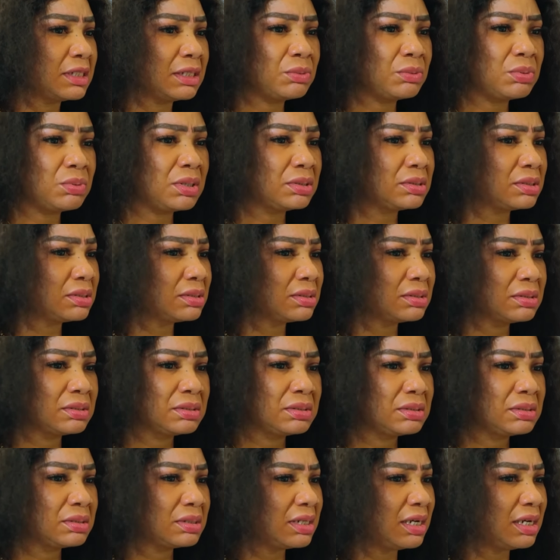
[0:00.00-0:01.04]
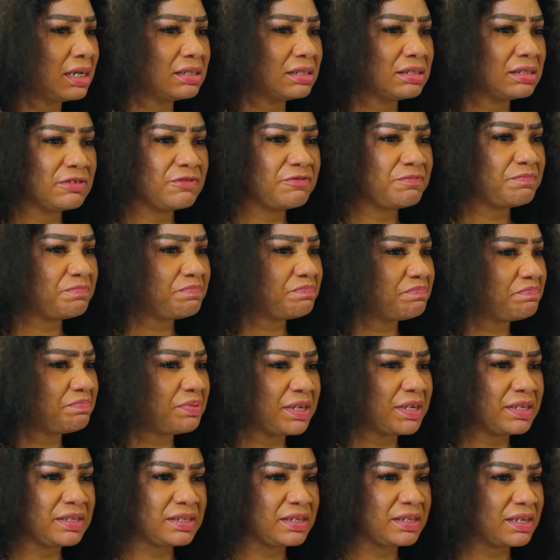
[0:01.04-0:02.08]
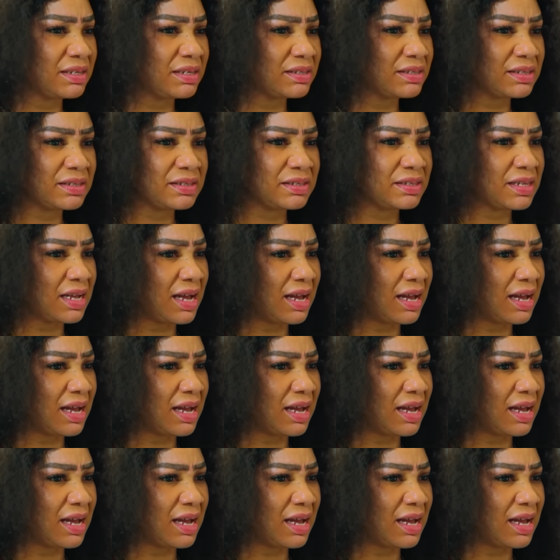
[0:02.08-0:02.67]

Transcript: And what kind of business is